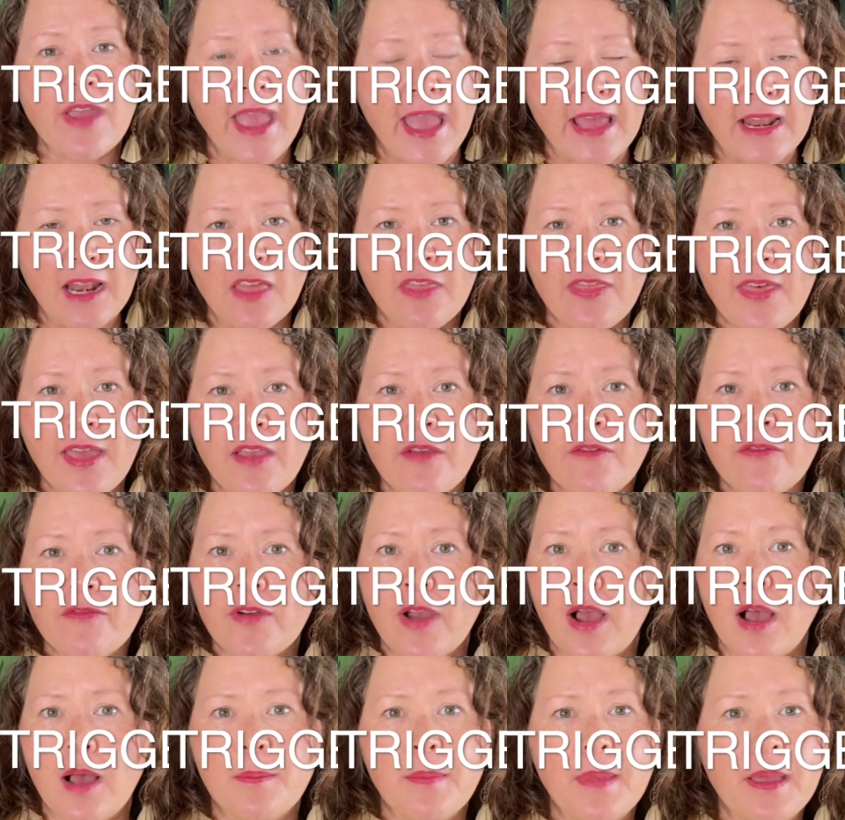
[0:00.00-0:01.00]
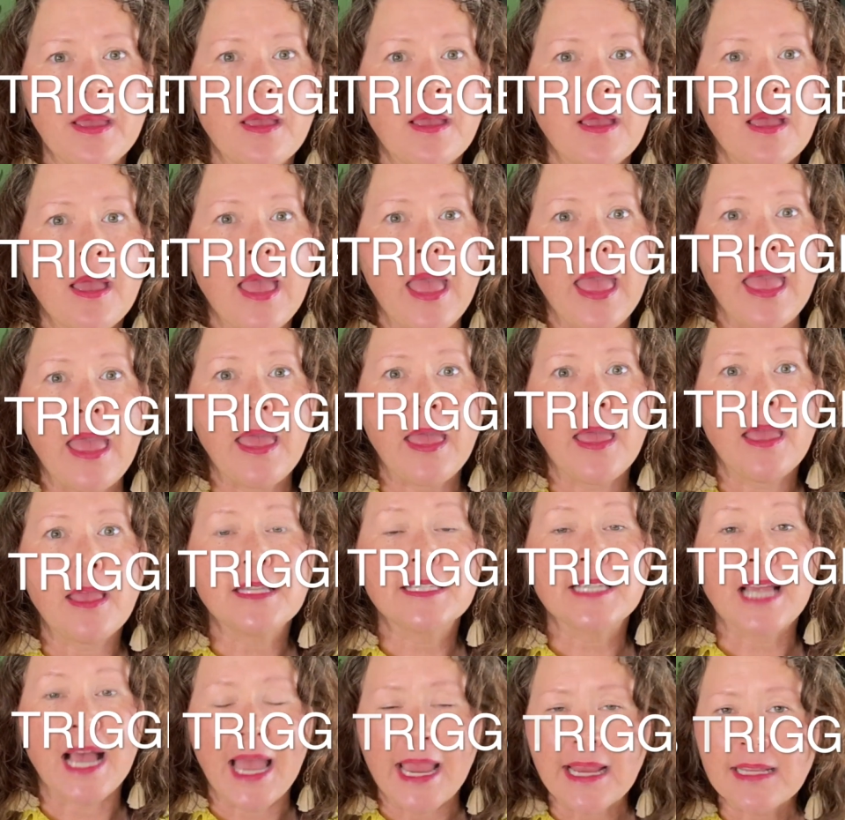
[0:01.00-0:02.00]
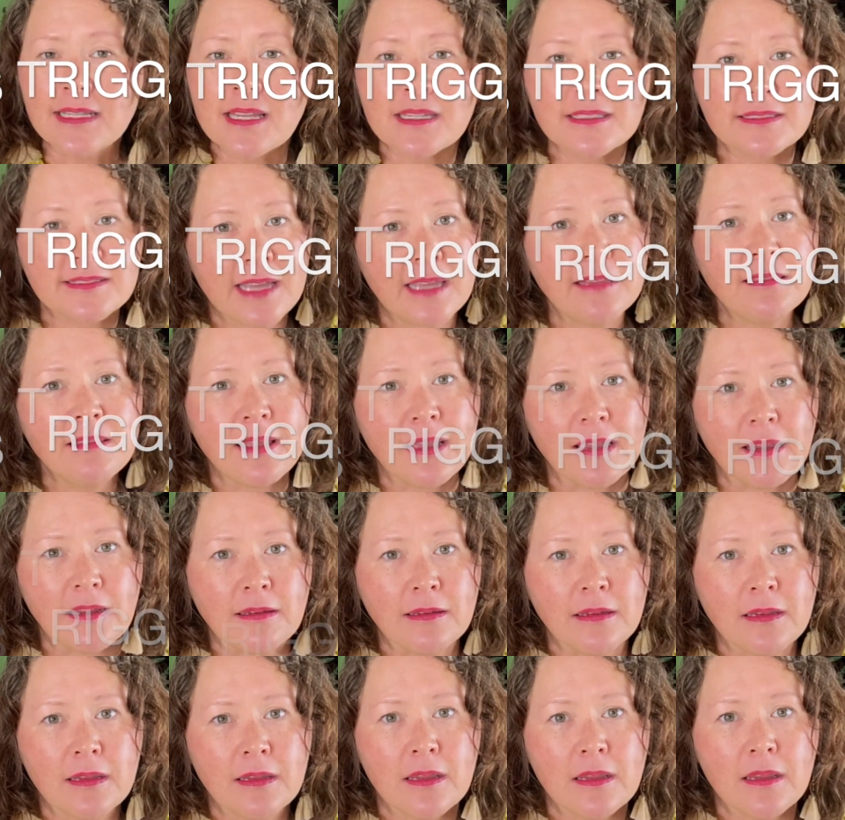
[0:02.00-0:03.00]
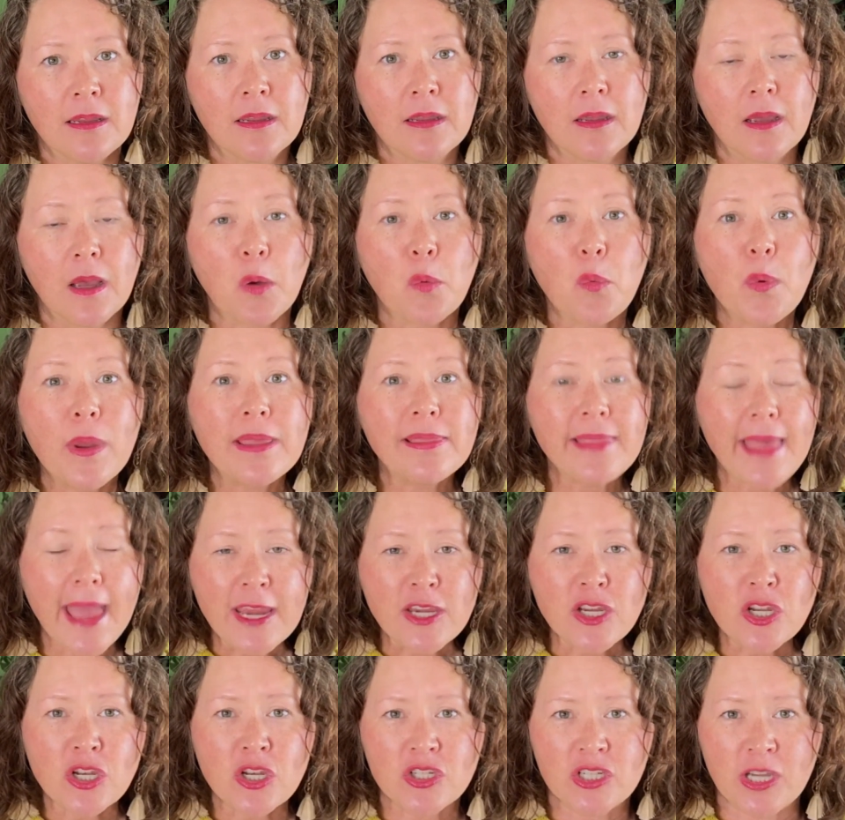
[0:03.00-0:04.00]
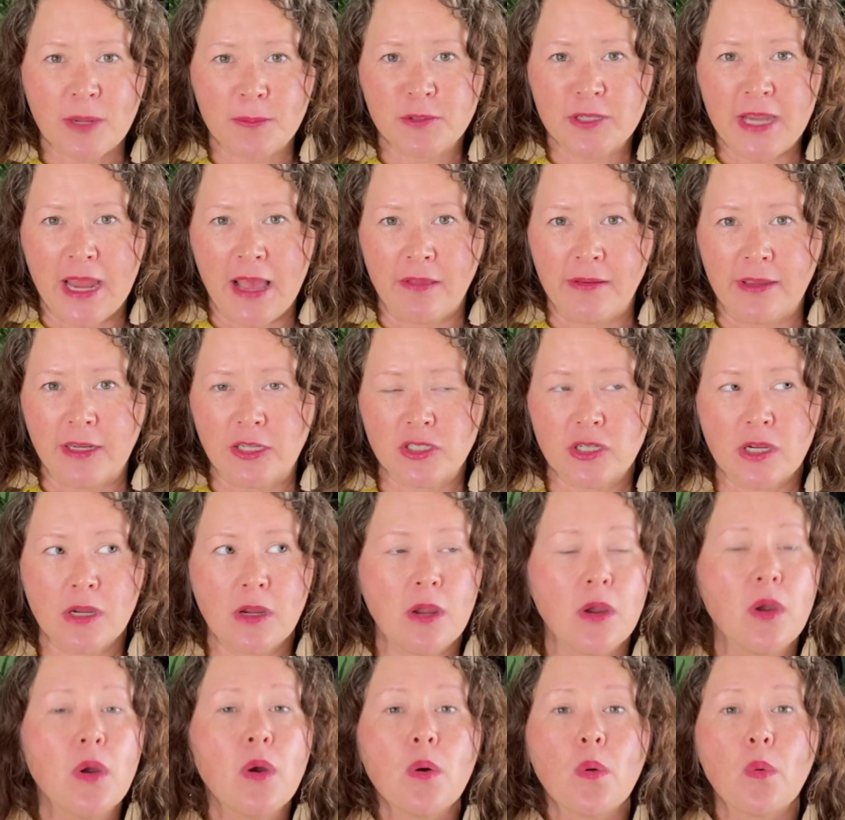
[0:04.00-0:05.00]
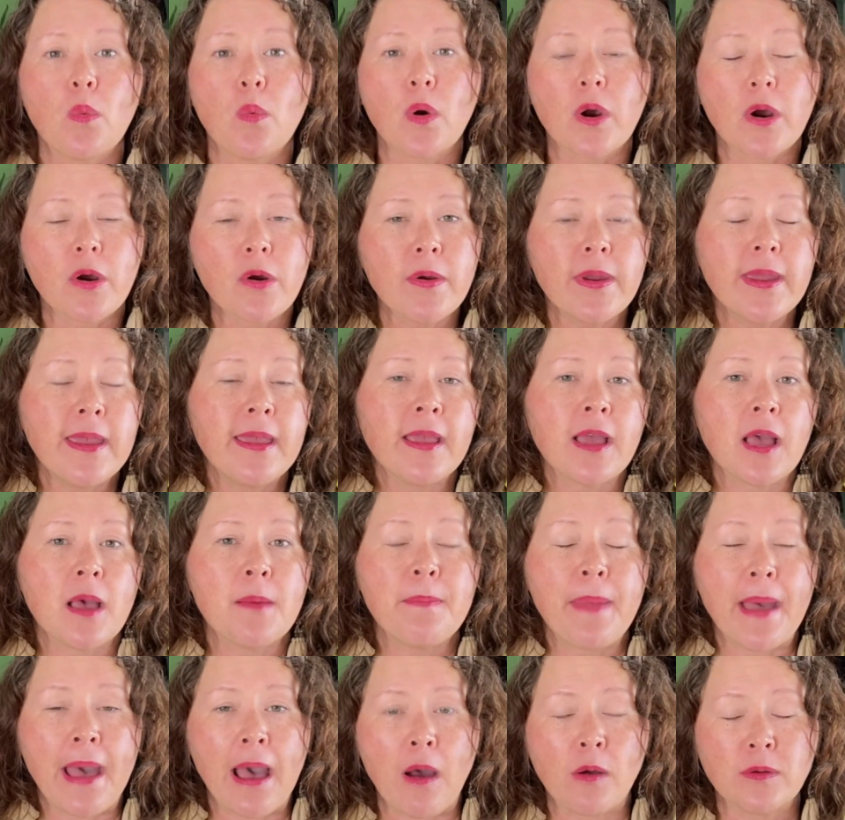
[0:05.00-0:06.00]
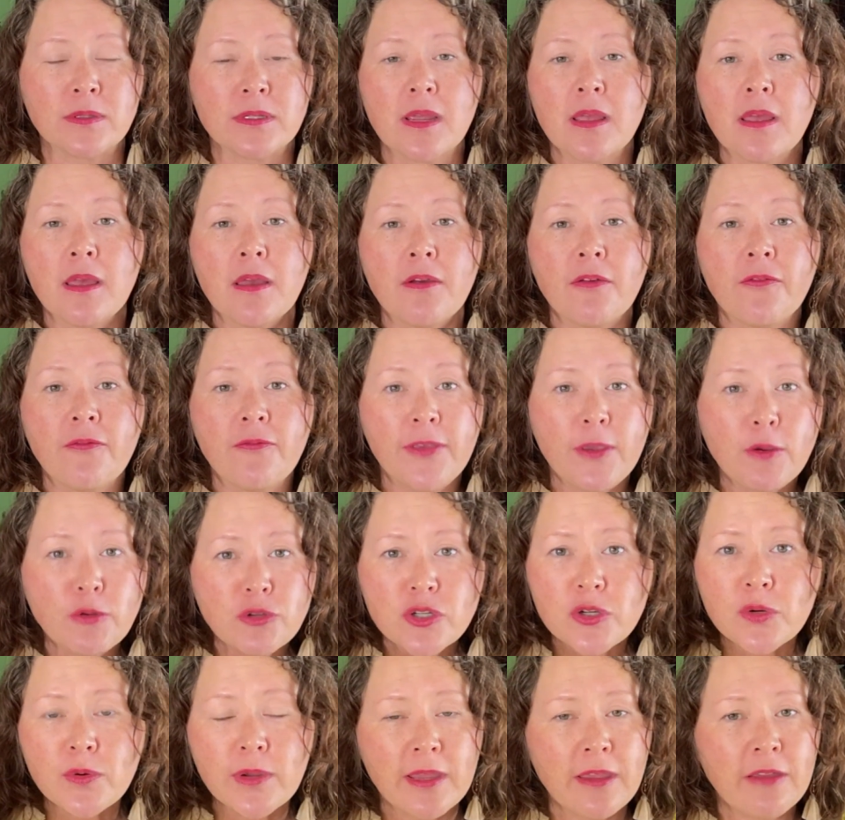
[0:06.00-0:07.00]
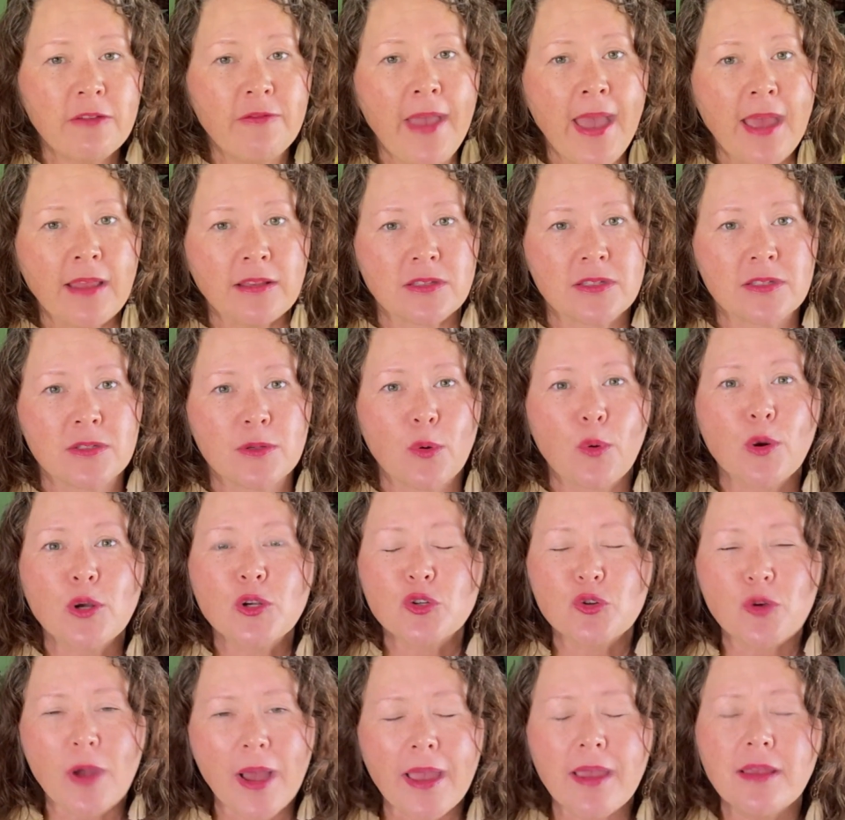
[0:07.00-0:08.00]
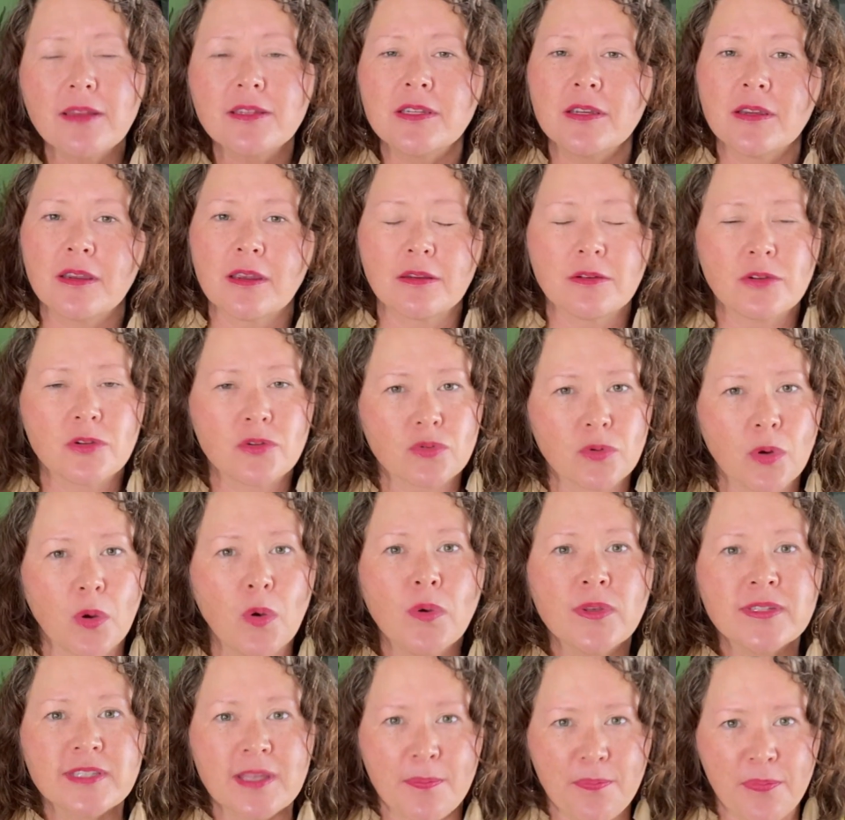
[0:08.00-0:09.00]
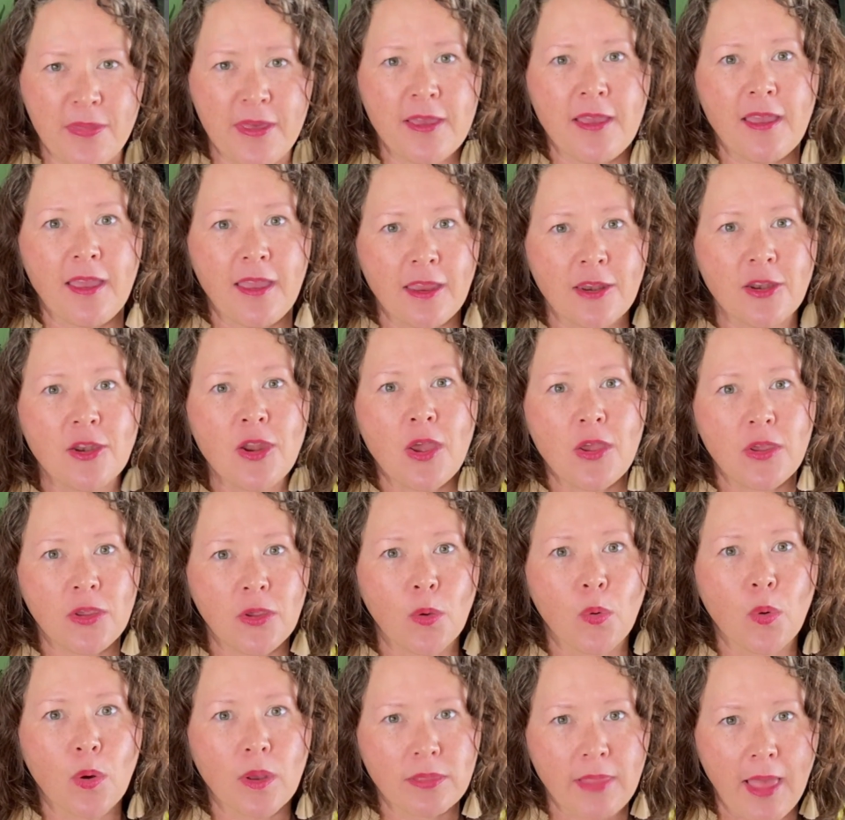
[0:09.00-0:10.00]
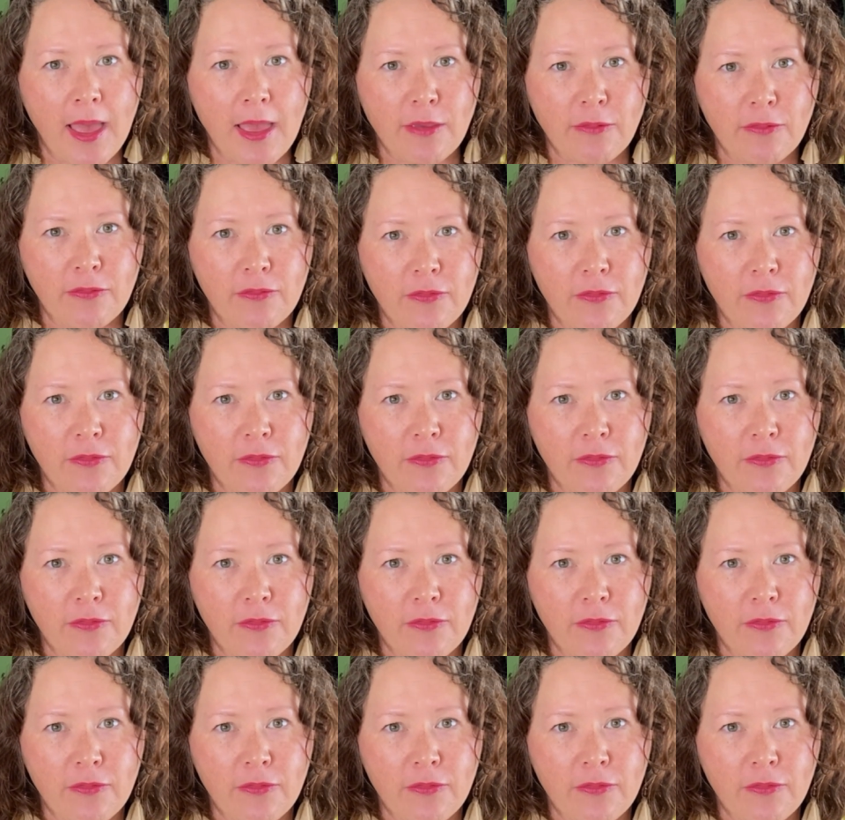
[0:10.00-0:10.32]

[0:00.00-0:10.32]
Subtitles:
Anything from a tight deadline, a relationship challenge, worrying about future events, or trying to control something in your life.